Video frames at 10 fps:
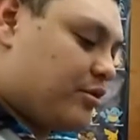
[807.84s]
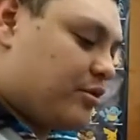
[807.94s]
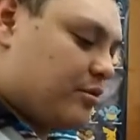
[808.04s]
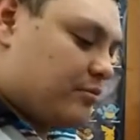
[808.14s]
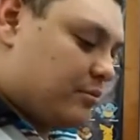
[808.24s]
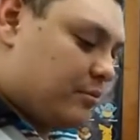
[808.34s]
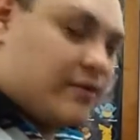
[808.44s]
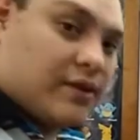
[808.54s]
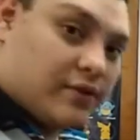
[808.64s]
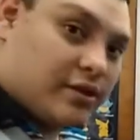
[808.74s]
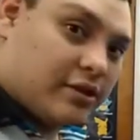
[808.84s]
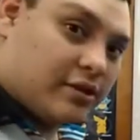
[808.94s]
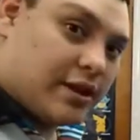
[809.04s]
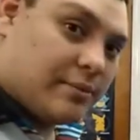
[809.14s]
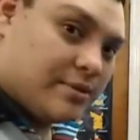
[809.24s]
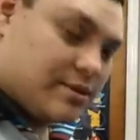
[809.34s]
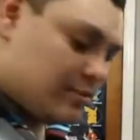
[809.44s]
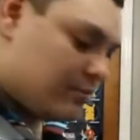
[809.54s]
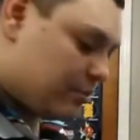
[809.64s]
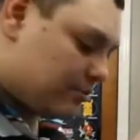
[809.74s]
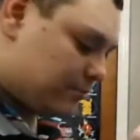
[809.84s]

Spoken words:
But my favorite color happens to be purple.